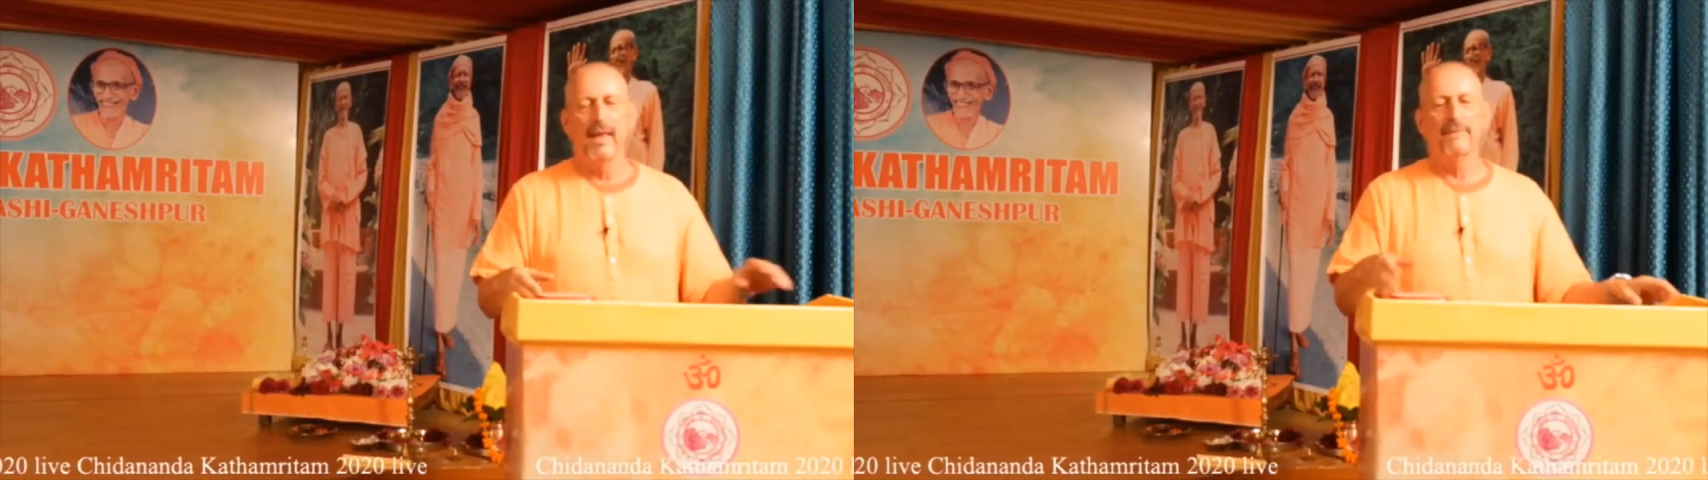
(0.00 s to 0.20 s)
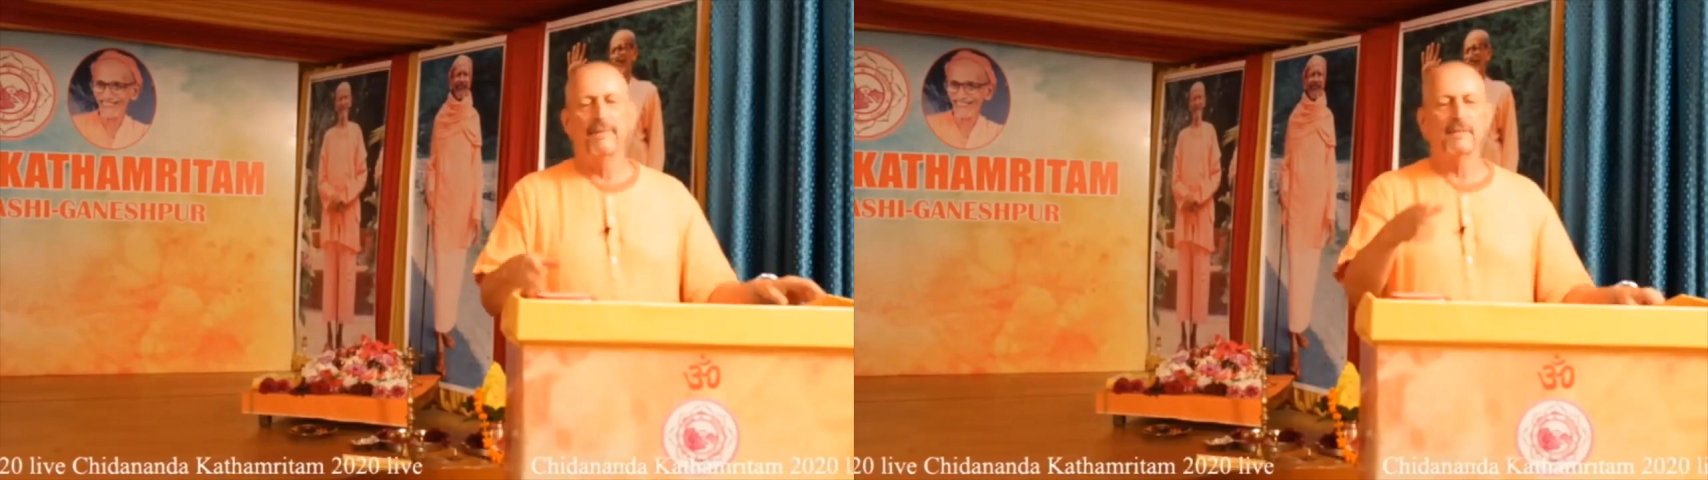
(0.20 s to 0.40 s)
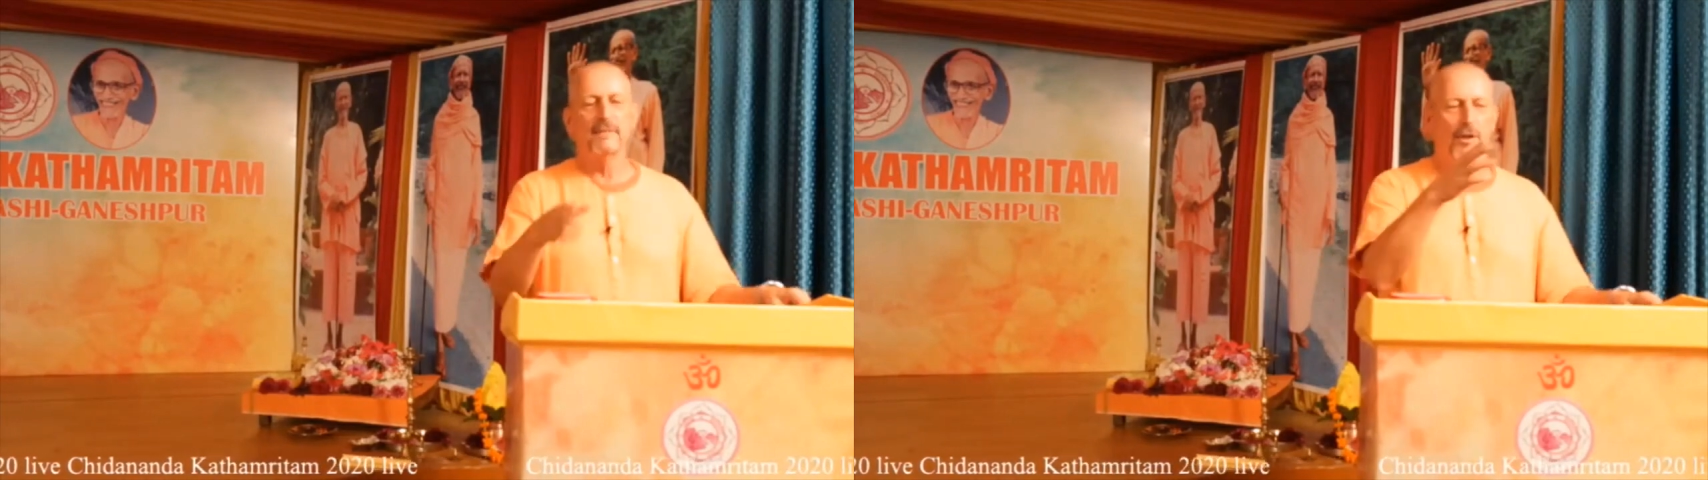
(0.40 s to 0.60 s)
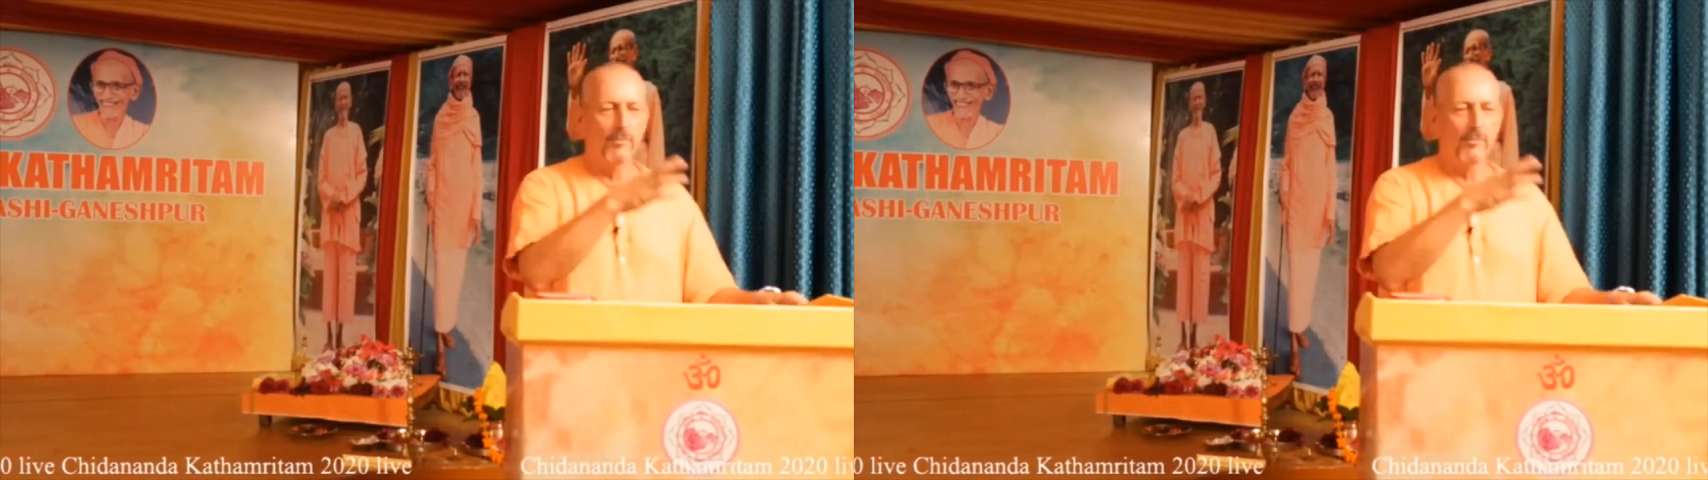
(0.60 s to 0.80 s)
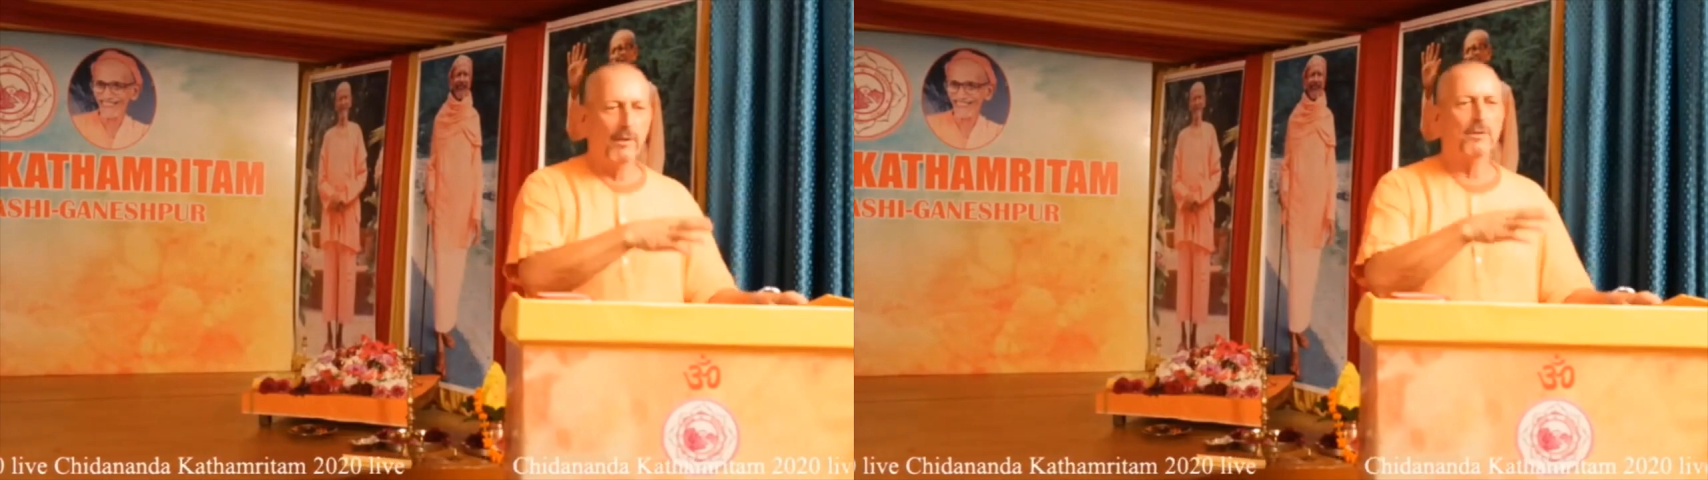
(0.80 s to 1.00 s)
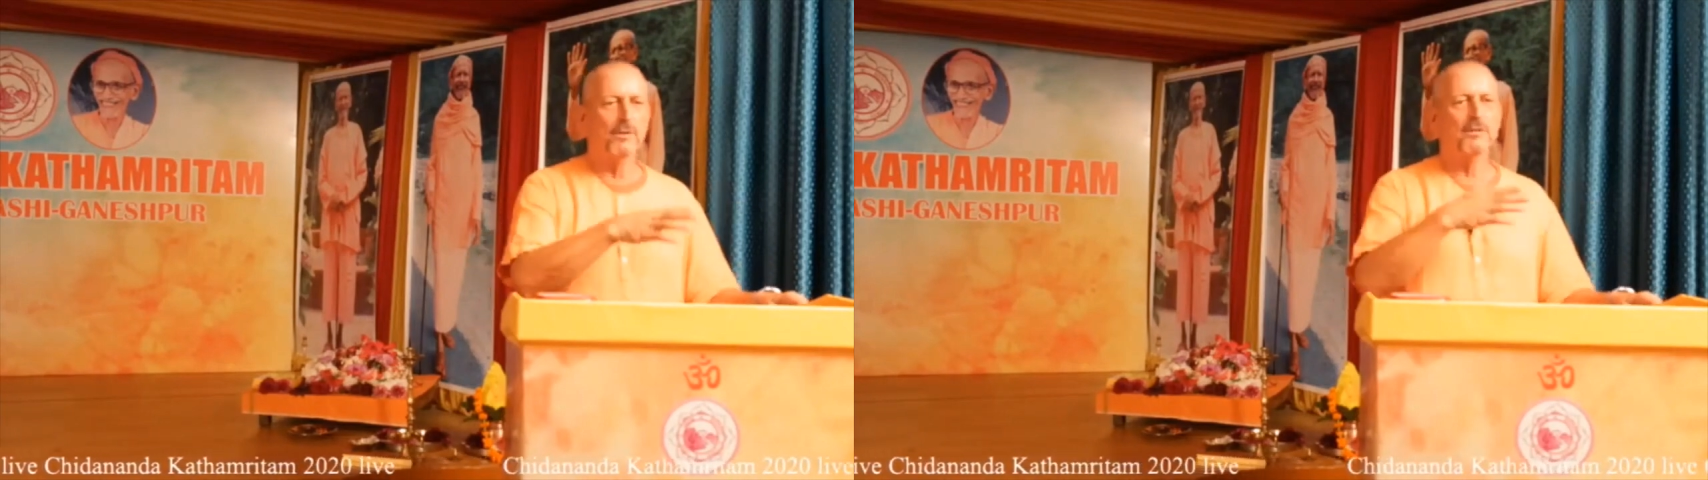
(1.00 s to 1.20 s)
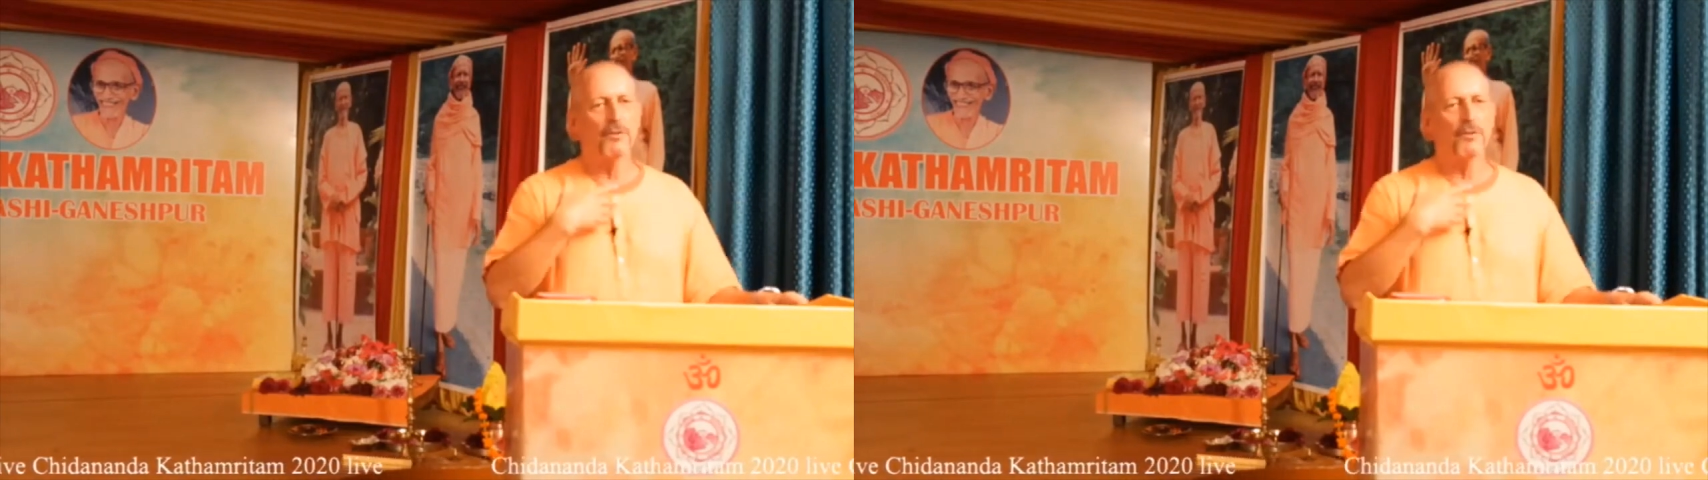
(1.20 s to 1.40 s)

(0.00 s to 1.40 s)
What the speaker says: And this other man was